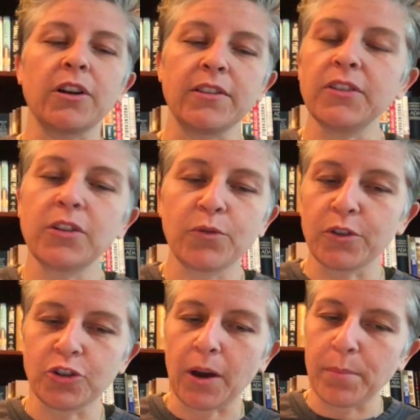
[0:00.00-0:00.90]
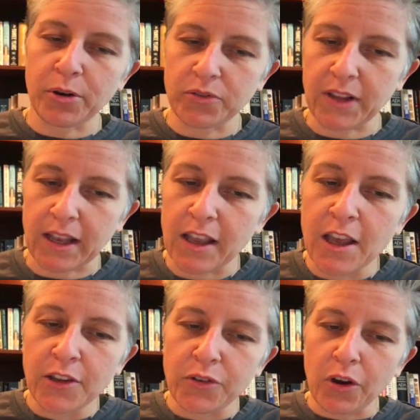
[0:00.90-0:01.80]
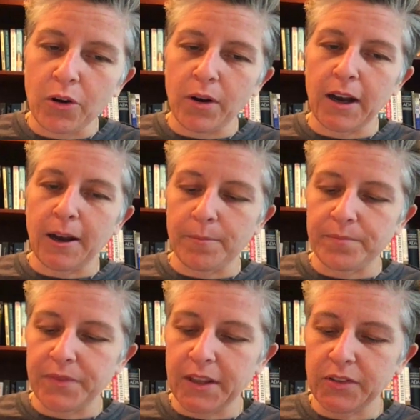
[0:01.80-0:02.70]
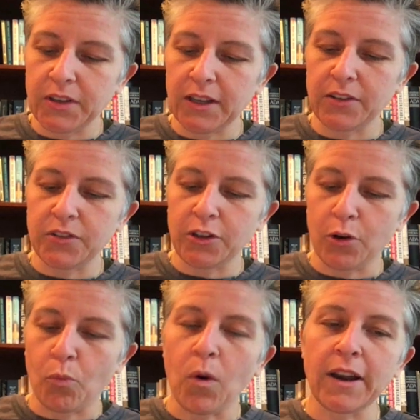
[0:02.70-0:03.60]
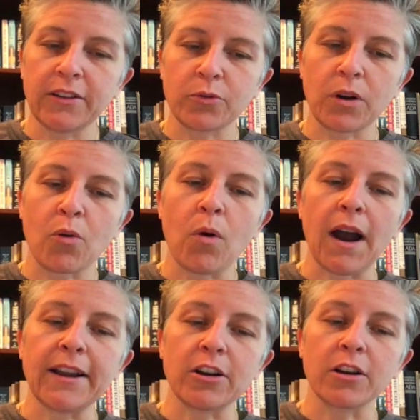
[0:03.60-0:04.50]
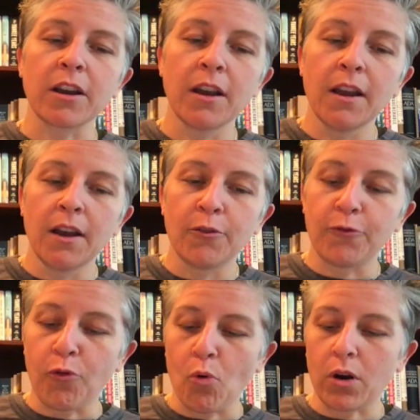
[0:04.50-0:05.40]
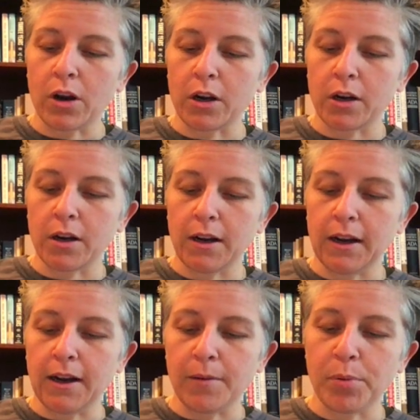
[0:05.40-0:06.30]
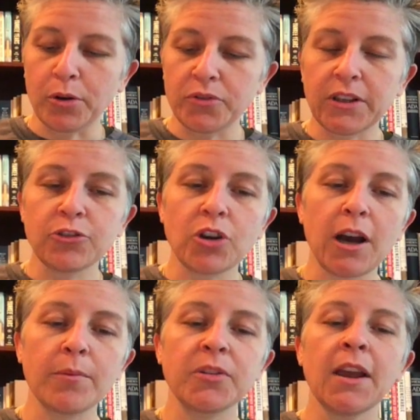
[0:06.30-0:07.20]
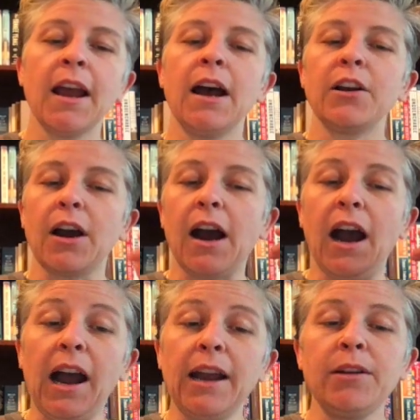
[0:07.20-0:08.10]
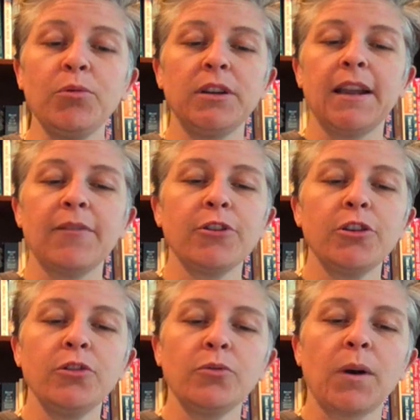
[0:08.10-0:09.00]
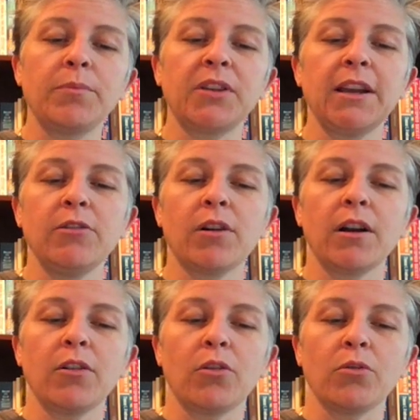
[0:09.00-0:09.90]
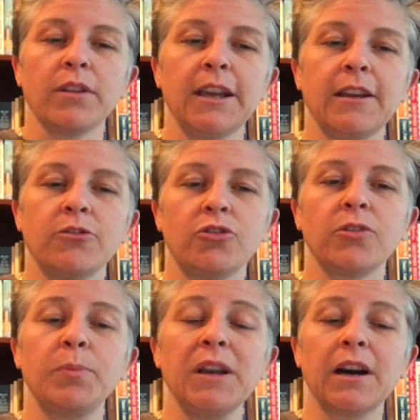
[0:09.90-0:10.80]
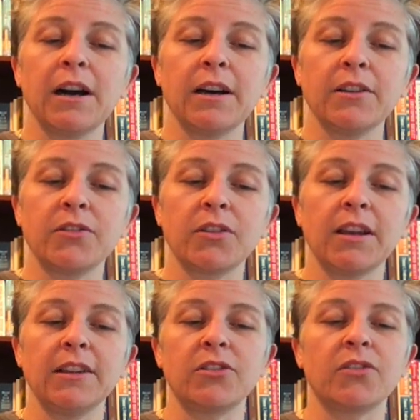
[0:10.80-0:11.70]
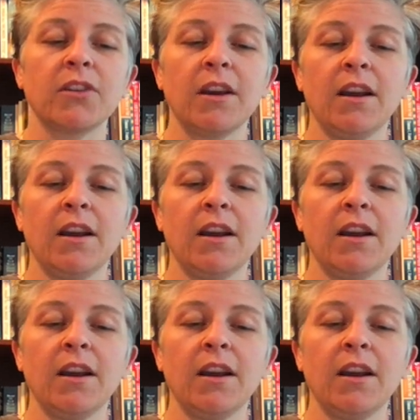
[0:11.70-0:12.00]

This is for job posting. So this is, what is required for posting jobs. I would never use website URL only, just because it